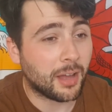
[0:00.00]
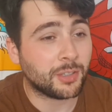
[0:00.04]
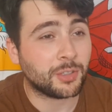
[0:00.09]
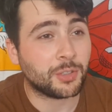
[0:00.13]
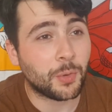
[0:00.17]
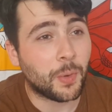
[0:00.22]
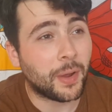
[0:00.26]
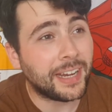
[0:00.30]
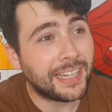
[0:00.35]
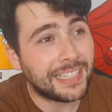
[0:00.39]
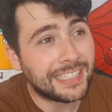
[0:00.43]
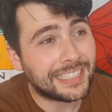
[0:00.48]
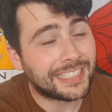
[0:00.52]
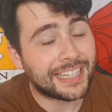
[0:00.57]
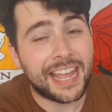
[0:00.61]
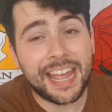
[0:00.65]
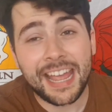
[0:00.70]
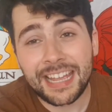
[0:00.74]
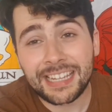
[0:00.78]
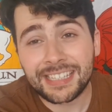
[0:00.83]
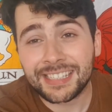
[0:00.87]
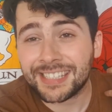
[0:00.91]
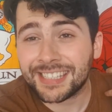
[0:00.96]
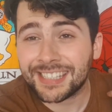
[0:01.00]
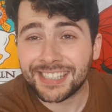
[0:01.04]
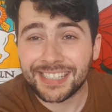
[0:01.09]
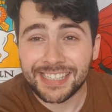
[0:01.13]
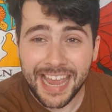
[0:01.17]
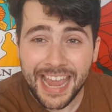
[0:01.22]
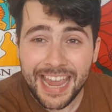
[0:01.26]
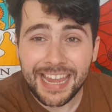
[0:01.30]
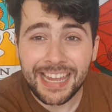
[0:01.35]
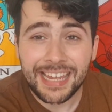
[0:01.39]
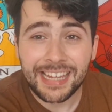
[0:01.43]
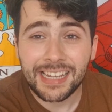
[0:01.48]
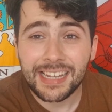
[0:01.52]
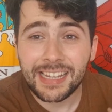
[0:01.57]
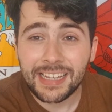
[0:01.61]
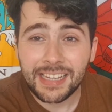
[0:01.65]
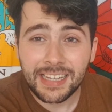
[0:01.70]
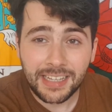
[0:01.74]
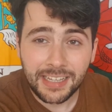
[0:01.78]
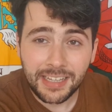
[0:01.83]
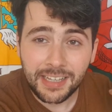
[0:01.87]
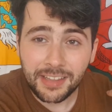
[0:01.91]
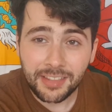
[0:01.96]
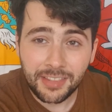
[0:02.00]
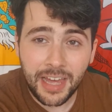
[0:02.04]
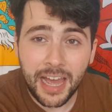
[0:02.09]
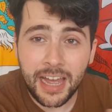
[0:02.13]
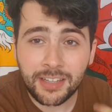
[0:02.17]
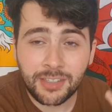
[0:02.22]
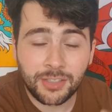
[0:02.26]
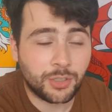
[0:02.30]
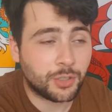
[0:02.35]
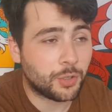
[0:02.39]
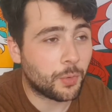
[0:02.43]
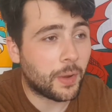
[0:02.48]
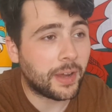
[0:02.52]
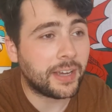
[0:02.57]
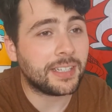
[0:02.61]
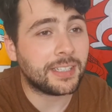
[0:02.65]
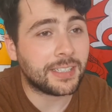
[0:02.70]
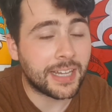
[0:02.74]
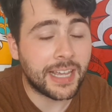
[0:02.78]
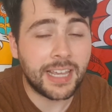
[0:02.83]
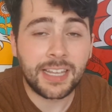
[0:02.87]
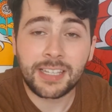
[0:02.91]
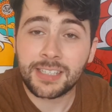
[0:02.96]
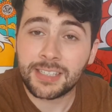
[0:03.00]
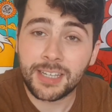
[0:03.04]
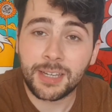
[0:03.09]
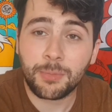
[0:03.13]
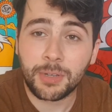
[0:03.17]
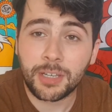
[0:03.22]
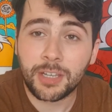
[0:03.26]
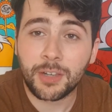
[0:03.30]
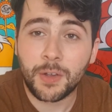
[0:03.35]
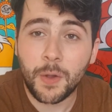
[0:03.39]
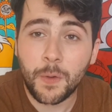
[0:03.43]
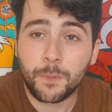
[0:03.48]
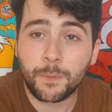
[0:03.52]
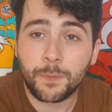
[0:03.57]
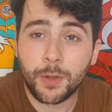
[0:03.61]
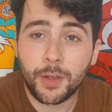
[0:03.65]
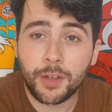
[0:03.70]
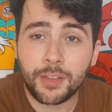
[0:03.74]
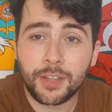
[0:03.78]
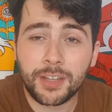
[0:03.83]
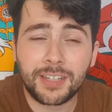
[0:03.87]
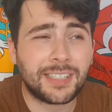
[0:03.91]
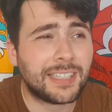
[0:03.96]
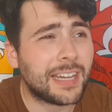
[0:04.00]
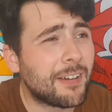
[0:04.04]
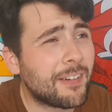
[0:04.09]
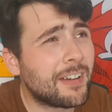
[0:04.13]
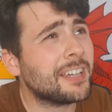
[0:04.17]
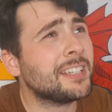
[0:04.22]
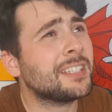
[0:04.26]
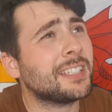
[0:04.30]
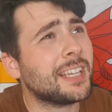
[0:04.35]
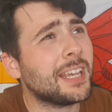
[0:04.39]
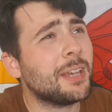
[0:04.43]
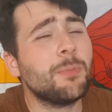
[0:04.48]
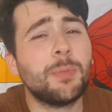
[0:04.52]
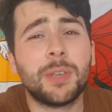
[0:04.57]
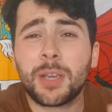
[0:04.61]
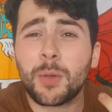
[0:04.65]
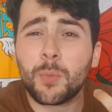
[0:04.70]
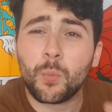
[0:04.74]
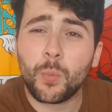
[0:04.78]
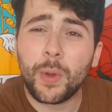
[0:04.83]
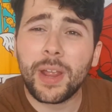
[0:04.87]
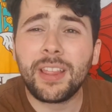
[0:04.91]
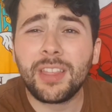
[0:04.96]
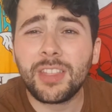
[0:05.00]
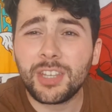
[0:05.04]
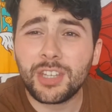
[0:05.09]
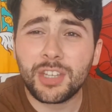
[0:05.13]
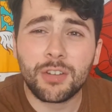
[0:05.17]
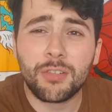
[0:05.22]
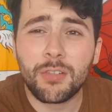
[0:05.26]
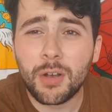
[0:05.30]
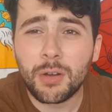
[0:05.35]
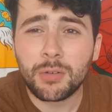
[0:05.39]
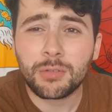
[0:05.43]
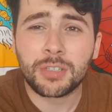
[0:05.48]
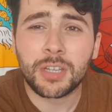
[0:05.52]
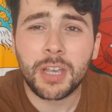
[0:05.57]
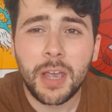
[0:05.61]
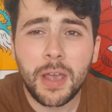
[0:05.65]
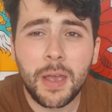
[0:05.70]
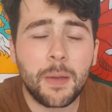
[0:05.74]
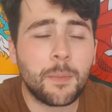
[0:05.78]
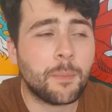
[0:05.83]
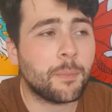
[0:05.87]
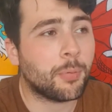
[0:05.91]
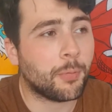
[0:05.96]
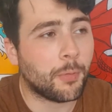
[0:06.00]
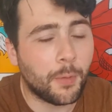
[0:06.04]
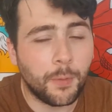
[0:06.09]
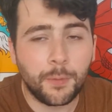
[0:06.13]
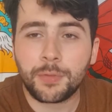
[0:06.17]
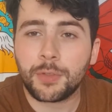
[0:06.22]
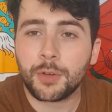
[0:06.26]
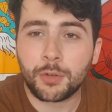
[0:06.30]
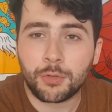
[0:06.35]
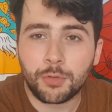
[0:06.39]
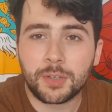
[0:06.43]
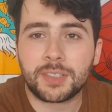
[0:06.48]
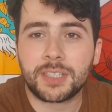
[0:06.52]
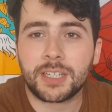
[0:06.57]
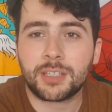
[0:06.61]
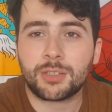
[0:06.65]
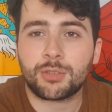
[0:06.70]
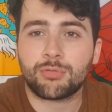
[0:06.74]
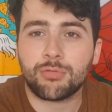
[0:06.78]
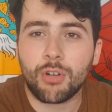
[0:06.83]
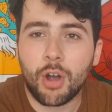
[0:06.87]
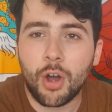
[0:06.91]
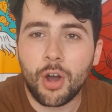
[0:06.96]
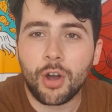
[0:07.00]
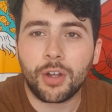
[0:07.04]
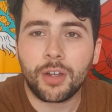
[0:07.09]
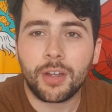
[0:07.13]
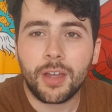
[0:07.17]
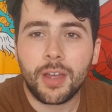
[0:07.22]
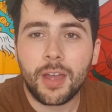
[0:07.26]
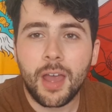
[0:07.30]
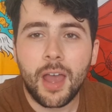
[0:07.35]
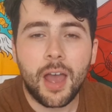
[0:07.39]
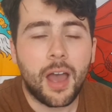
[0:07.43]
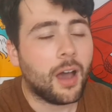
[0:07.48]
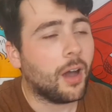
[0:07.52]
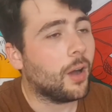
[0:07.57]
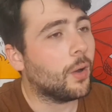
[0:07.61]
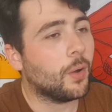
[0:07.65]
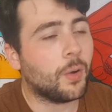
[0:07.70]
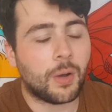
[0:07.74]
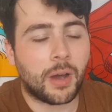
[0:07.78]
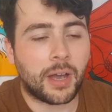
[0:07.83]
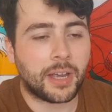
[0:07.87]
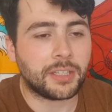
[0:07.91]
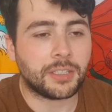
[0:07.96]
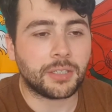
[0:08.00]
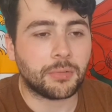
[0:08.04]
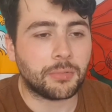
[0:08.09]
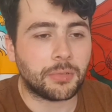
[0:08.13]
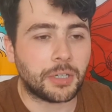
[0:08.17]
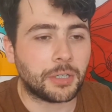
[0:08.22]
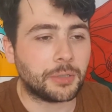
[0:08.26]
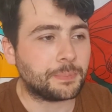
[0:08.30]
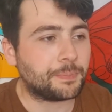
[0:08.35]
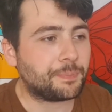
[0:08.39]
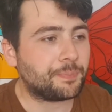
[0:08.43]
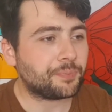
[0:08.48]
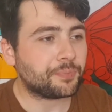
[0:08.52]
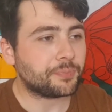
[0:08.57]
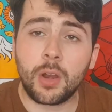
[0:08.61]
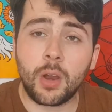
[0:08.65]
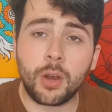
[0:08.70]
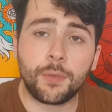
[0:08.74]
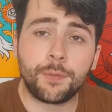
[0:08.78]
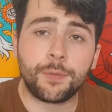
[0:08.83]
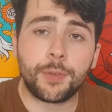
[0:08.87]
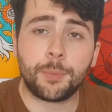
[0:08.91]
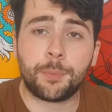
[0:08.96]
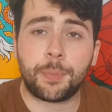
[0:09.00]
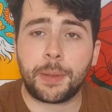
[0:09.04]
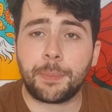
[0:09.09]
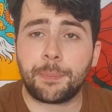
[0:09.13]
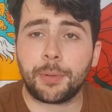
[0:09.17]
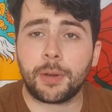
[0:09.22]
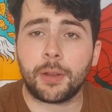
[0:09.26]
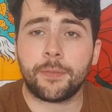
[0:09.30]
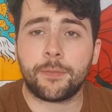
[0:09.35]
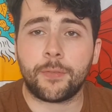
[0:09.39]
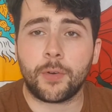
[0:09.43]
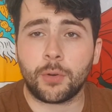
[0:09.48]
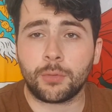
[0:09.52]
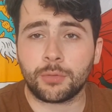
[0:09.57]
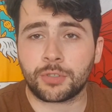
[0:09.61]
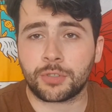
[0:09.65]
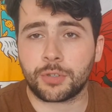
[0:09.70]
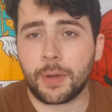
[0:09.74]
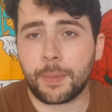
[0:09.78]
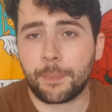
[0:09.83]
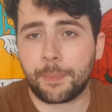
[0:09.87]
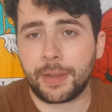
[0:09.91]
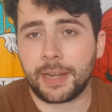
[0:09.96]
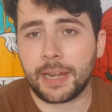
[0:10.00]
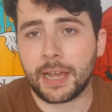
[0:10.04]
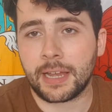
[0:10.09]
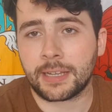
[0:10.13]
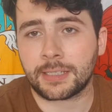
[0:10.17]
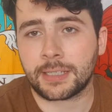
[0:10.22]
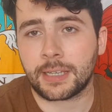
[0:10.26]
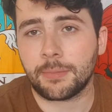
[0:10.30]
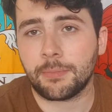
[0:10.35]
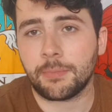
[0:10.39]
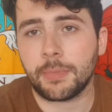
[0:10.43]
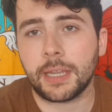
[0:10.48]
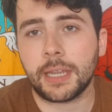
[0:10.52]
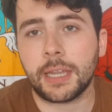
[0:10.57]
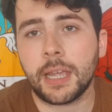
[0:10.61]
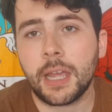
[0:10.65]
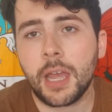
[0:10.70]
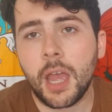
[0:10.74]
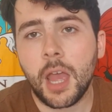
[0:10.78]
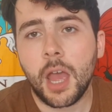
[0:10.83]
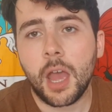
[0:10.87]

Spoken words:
Do I dare say that? Do I dare say we can go further? Dare I say we can win the Euros? Prove the critics wrong? Oh, I don't know. A lot of you people have also been asking me